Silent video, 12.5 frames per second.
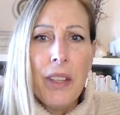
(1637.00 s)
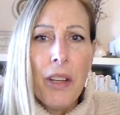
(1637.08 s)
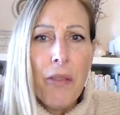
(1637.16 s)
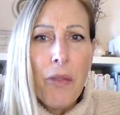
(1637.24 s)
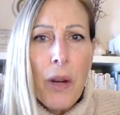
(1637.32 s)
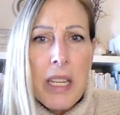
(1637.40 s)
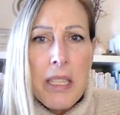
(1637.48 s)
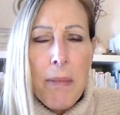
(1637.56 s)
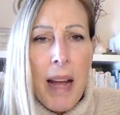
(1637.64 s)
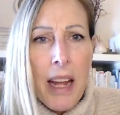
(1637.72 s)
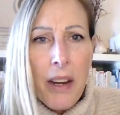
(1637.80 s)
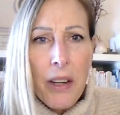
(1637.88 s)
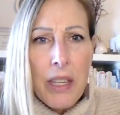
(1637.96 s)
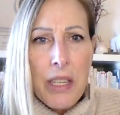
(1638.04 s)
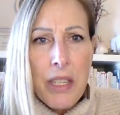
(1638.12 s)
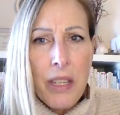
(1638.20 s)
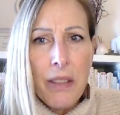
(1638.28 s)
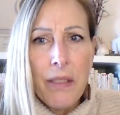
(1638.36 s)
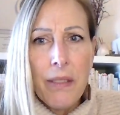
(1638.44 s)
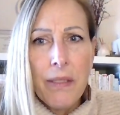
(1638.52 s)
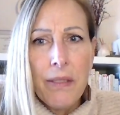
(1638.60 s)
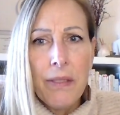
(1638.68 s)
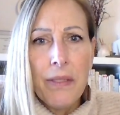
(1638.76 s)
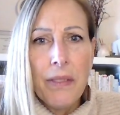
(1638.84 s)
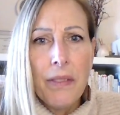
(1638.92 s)
Your voice matters.
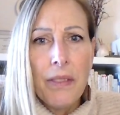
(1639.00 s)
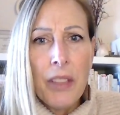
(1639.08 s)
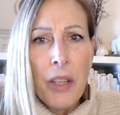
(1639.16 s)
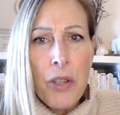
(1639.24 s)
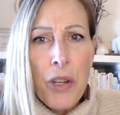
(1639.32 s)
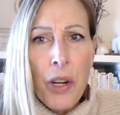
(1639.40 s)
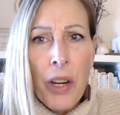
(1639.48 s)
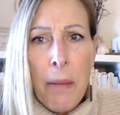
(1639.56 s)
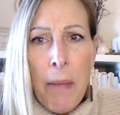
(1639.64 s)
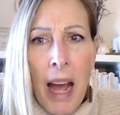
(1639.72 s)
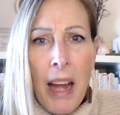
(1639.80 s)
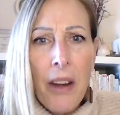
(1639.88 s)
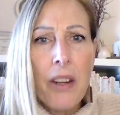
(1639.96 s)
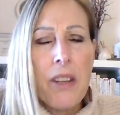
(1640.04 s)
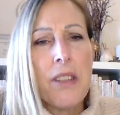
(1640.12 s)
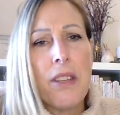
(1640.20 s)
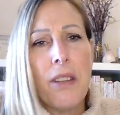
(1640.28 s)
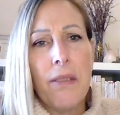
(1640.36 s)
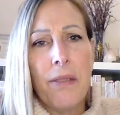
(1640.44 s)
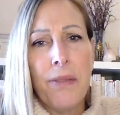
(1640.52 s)
Your journey matters.